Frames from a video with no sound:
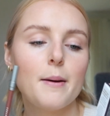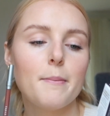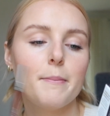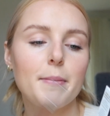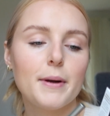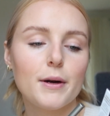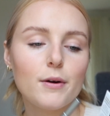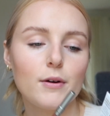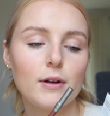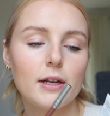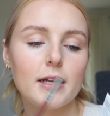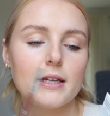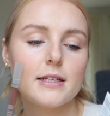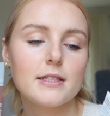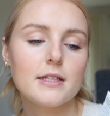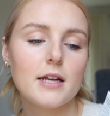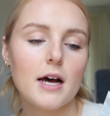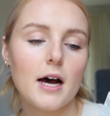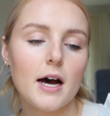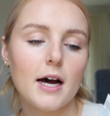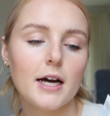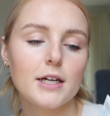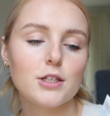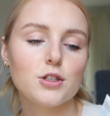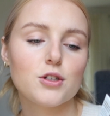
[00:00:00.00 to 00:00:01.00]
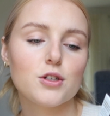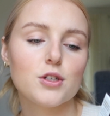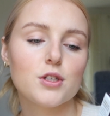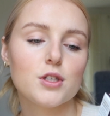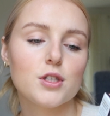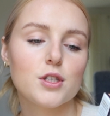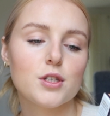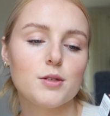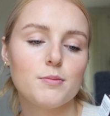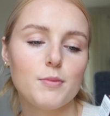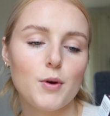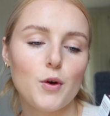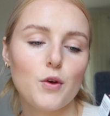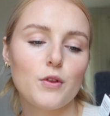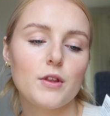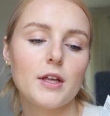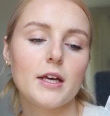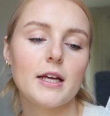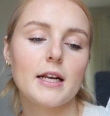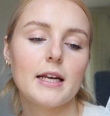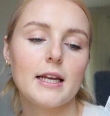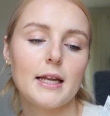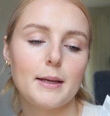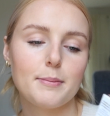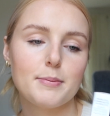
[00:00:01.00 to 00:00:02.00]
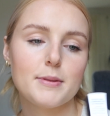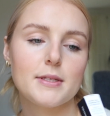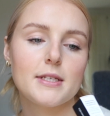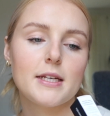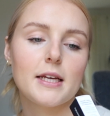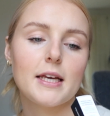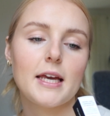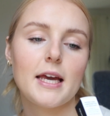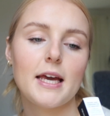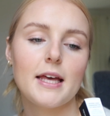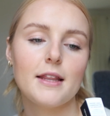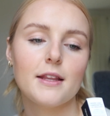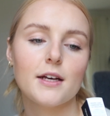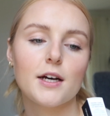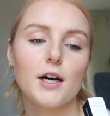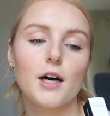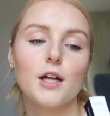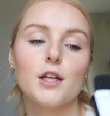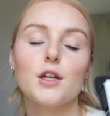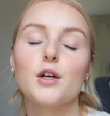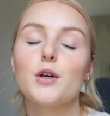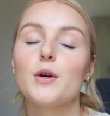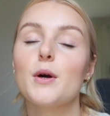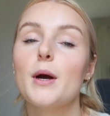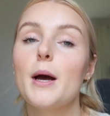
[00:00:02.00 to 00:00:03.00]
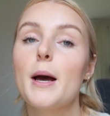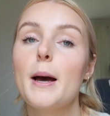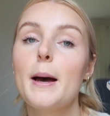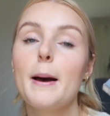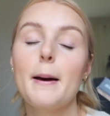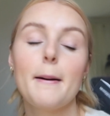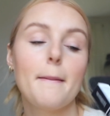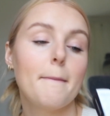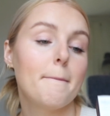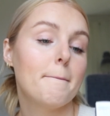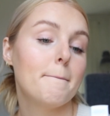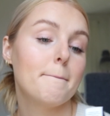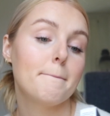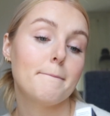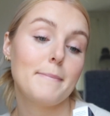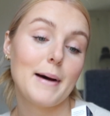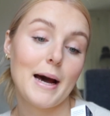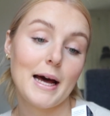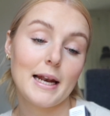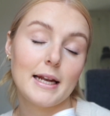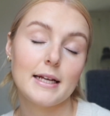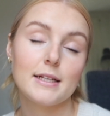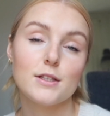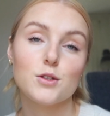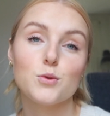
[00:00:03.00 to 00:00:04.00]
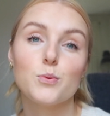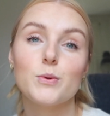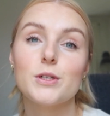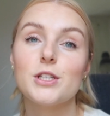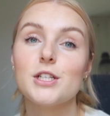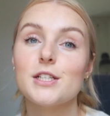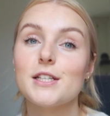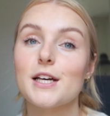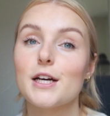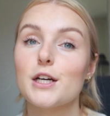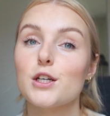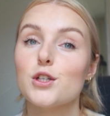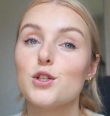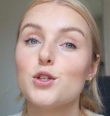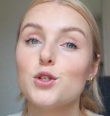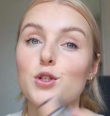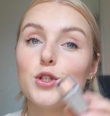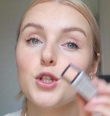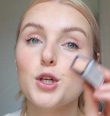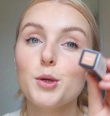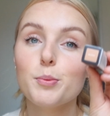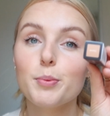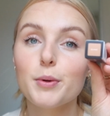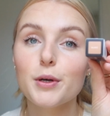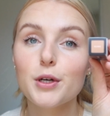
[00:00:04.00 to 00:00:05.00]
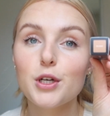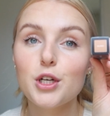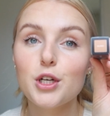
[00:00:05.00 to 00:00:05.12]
Mineralist Hydro Smoothing Lipstick in the color Balance, which is like a super